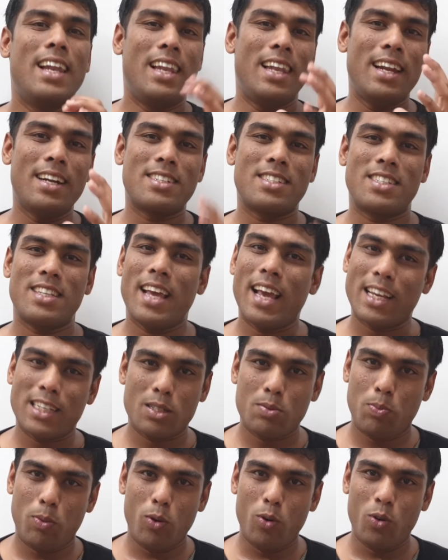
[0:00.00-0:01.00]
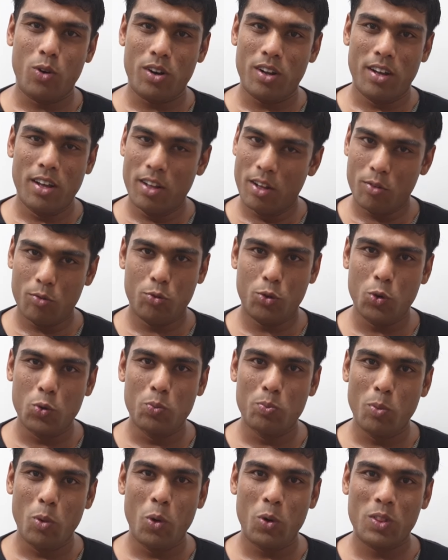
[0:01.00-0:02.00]
Let's explore few
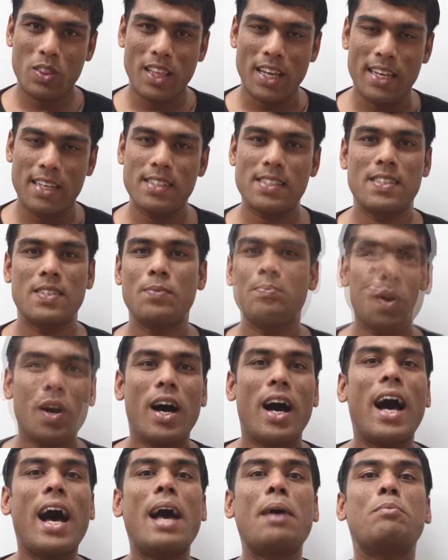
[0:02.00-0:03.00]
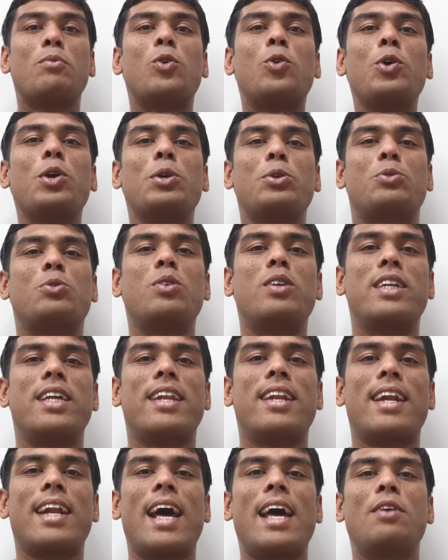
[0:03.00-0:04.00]
more things. I'm going to
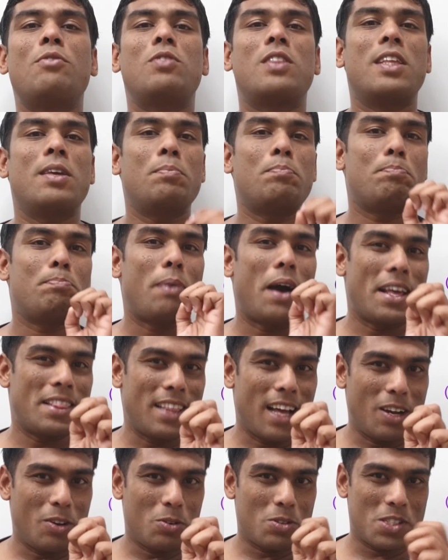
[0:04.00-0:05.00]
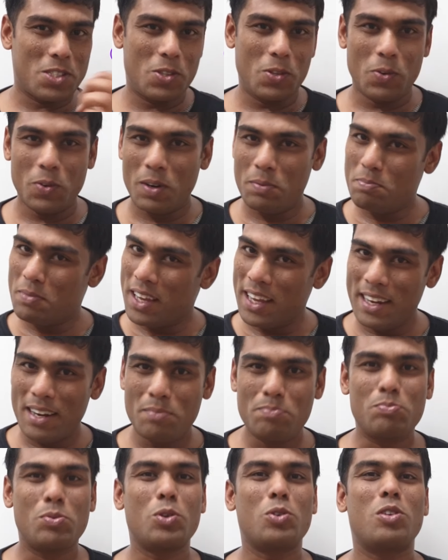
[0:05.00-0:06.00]
derive the Pythagoras theorem in
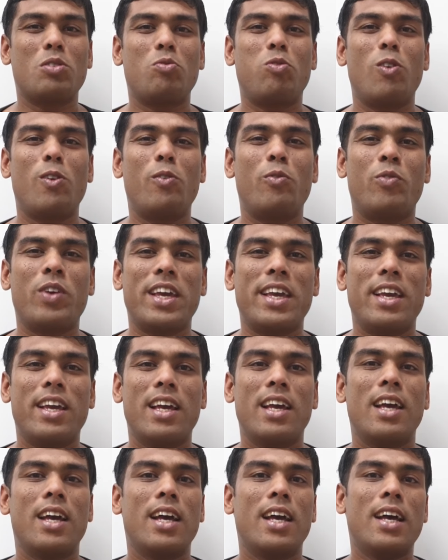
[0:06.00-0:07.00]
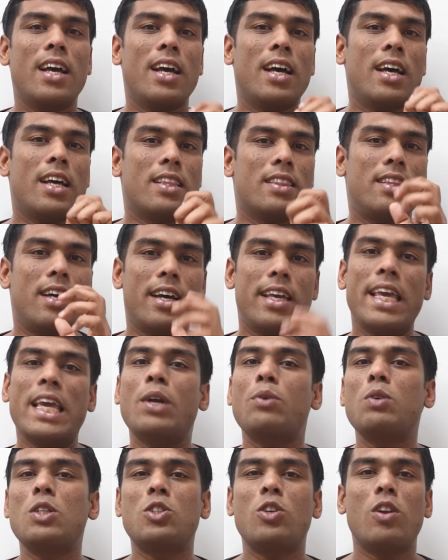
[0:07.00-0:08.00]
a beautiful way. The
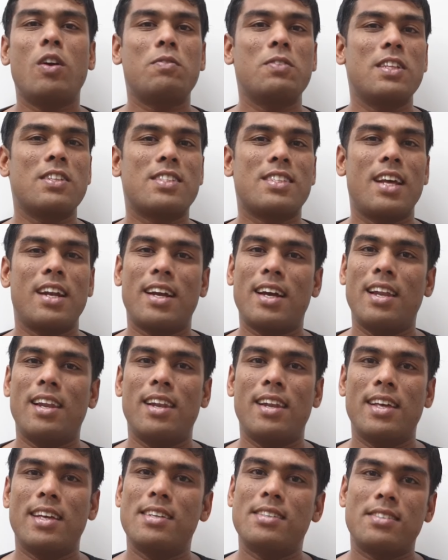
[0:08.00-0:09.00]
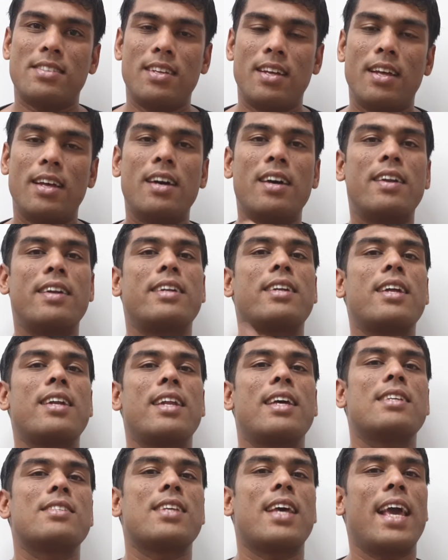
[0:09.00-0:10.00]
equation of the circle is written
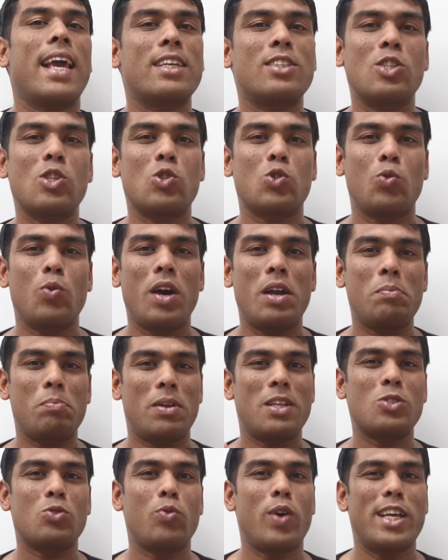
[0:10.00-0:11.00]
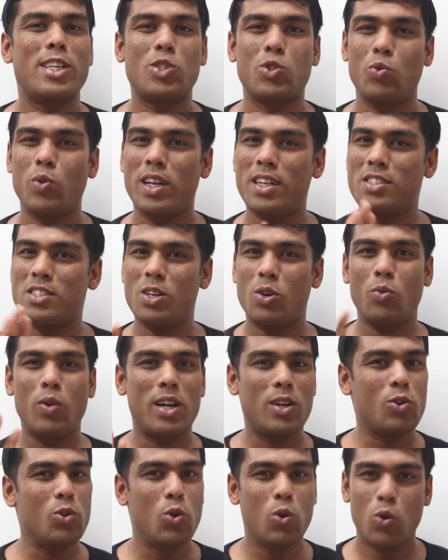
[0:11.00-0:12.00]
as x square plus y square is equal
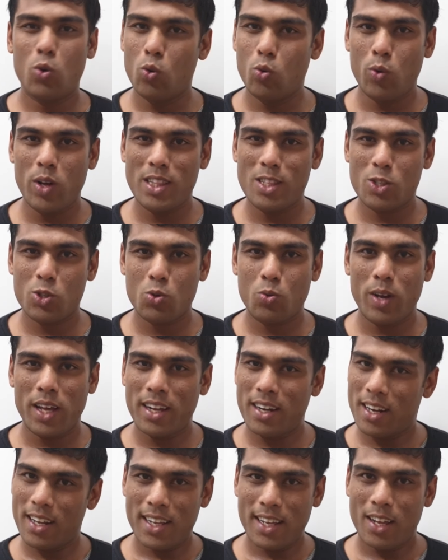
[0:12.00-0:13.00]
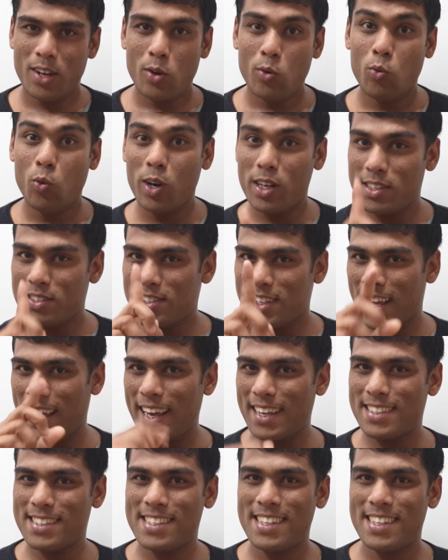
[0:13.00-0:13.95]
to 1 square. What is x